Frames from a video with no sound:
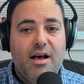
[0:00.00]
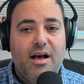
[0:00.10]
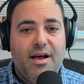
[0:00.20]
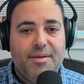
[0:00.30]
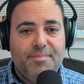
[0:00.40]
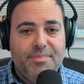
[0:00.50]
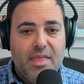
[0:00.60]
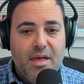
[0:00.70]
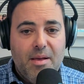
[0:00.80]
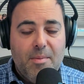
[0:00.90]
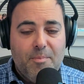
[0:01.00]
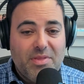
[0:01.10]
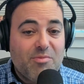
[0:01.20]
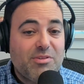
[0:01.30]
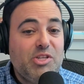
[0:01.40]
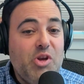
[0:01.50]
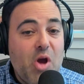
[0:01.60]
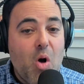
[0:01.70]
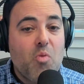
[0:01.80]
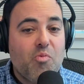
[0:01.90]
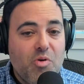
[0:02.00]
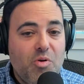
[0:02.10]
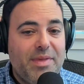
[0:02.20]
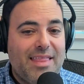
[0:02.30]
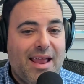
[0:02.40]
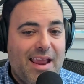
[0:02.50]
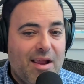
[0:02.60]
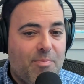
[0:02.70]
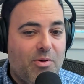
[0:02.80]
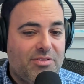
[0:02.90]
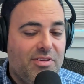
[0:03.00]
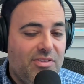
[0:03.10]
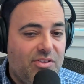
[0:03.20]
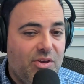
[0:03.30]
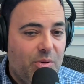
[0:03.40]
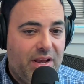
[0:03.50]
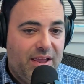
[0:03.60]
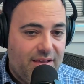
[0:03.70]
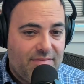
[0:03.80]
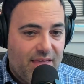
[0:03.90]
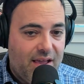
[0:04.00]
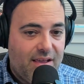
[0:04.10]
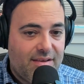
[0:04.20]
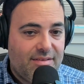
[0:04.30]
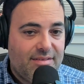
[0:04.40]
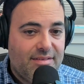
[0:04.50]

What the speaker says: But there was no room in that airport to do any of that.